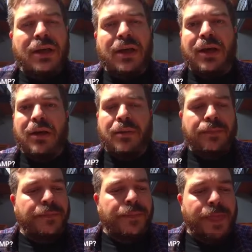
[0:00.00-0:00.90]

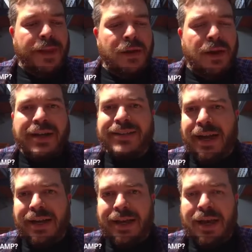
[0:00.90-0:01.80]

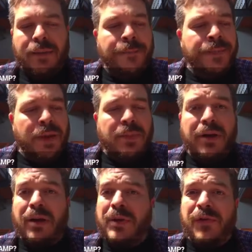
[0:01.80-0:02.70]
Outside of that,
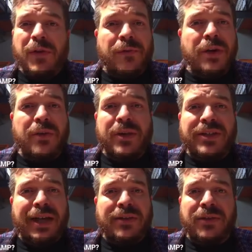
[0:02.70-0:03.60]
but I mean, feel free to
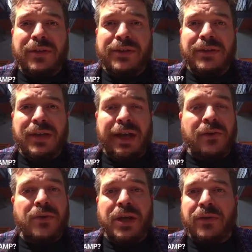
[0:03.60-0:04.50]
reach out to us at
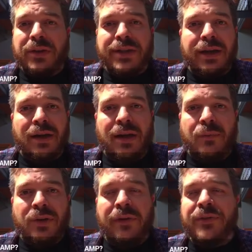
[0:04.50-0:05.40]

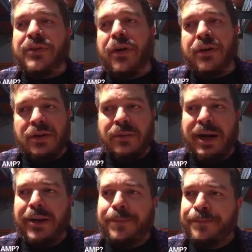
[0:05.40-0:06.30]
creategrid.com. We'd love to talk to you
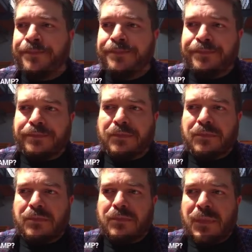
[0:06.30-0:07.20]
about it.
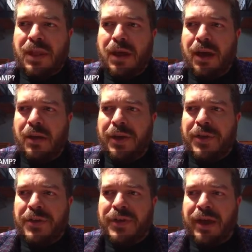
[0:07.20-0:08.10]
At
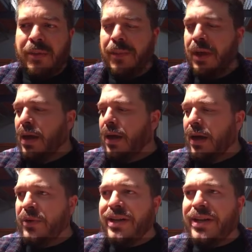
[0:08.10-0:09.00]
this time,
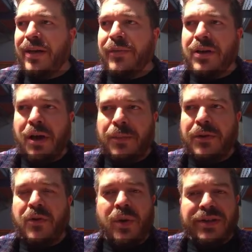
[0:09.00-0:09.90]
we did have a couple
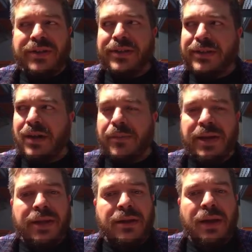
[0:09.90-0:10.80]
of questions come
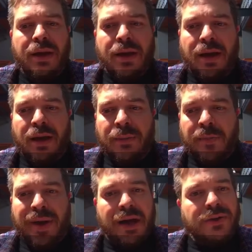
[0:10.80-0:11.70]
in
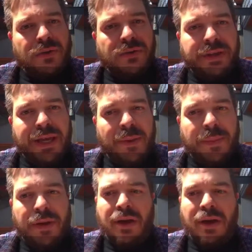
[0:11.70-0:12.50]
about Google AMP,